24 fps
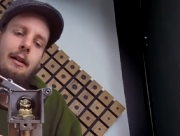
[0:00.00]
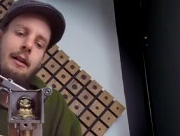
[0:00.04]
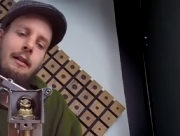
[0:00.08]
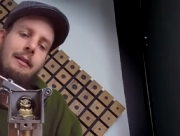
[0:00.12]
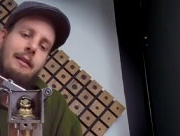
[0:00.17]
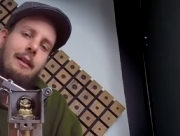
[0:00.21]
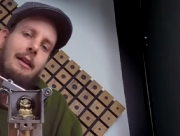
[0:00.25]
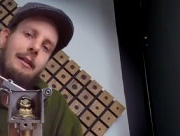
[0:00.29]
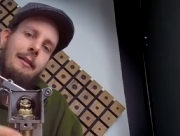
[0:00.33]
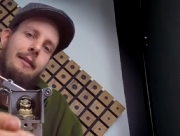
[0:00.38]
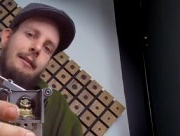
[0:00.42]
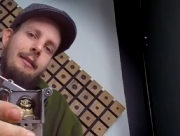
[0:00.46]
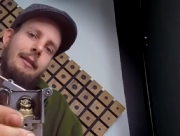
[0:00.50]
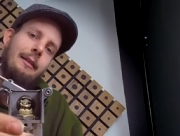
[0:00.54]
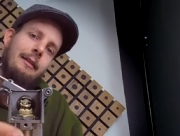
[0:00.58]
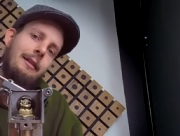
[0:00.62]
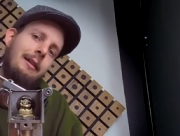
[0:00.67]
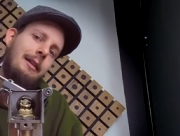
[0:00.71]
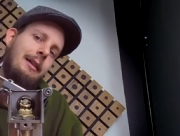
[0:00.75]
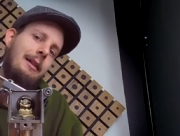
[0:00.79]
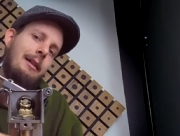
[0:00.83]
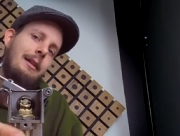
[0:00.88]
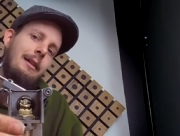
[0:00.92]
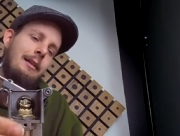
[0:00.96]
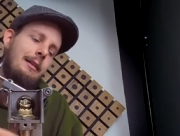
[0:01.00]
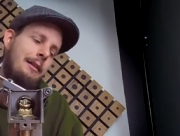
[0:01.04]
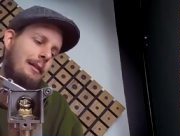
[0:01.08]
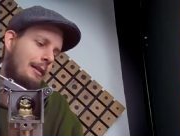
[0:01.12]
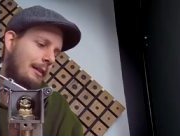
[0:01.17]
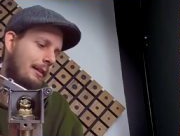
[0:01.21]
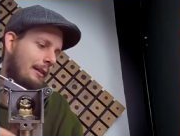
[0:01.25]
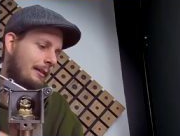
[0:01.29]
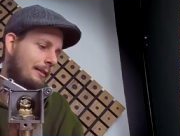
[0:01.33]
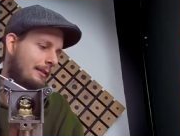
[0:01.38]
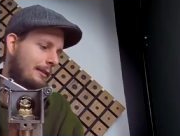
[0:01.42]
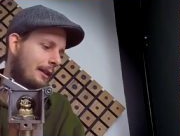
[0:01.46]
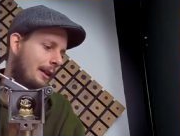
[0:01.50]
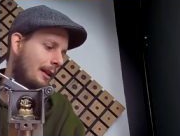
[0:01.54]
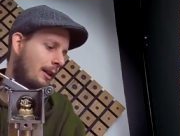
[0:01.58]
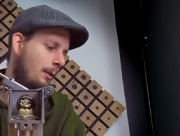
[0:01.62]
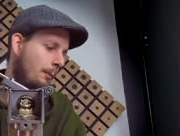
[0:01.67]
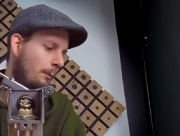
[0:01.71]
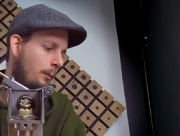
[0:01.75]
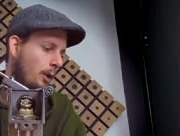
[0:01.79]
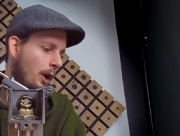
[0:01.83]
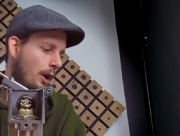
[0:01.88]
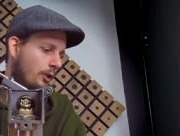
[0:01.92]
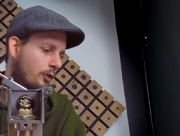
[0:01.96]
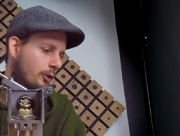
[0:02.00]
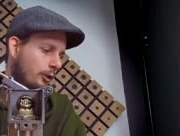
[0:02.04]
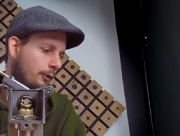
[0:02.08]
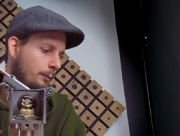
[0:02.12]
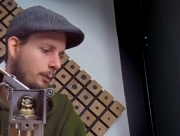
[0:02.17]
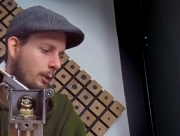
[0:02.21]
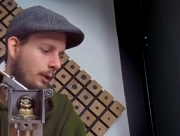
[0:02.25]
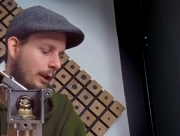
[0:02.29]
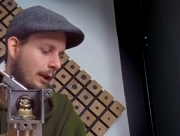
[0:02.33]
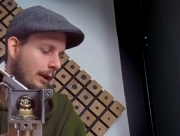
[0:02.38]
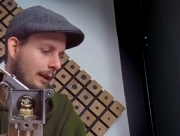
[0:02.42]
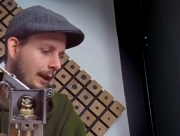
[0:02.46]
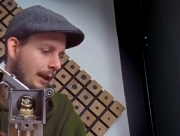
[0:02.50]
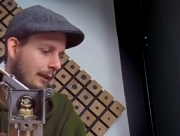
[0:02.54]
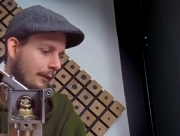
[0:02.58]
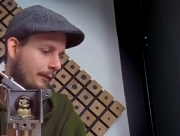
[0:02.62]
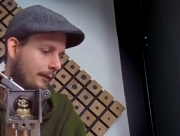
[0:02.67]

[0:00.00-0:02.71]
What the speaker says: and inside here is a compression spring again.